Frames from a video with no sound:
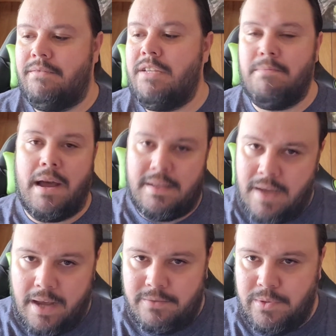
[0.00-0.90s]

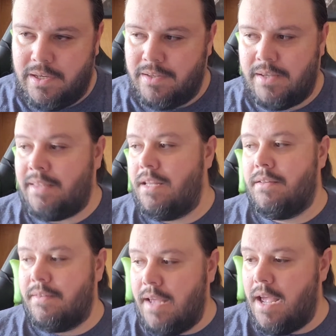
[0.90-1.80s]
demonetized, because at the end
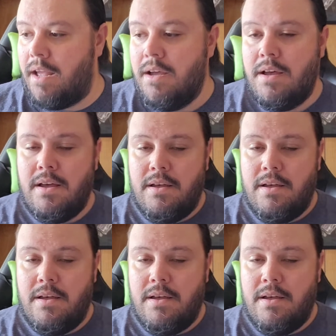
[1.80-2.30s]
of the day,